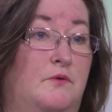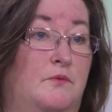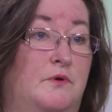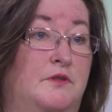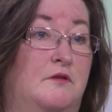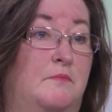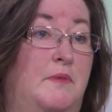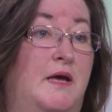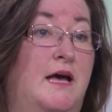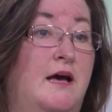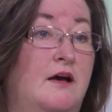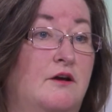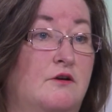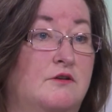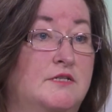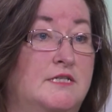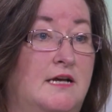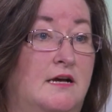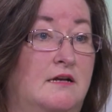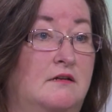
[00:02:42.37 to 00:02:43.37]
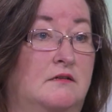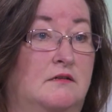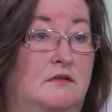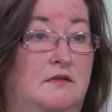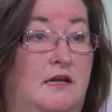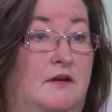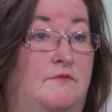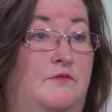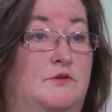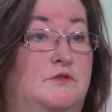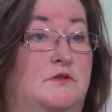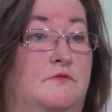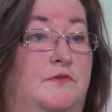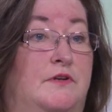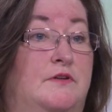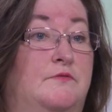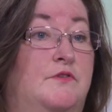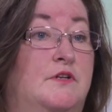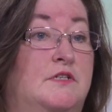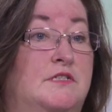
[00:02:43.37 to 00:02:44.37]
When the power goes out in an adverse
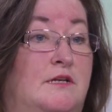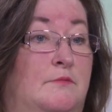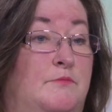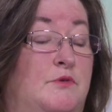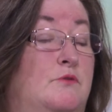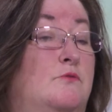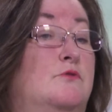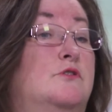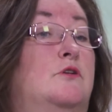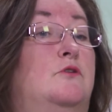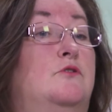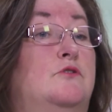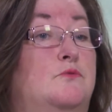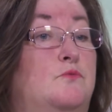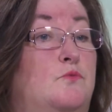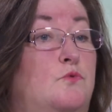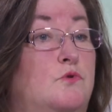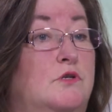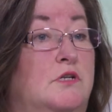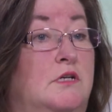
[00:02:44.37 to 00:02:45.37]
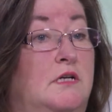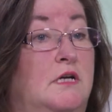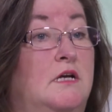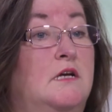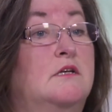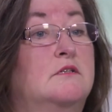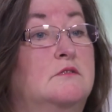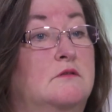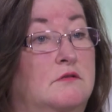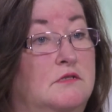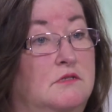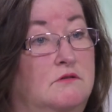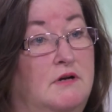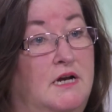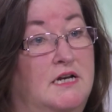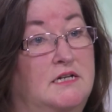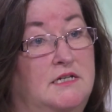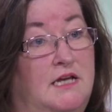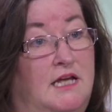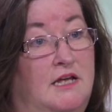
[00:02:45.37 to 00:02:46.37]
event, for example, you also lose water, so it's
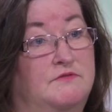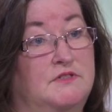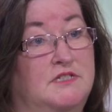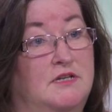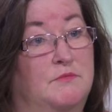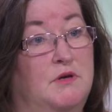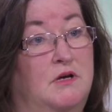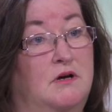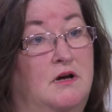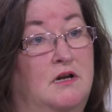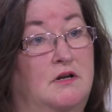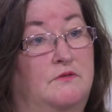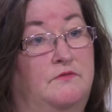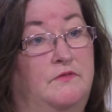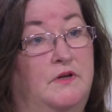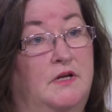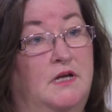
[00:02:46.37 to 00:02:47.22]
great to have some kind of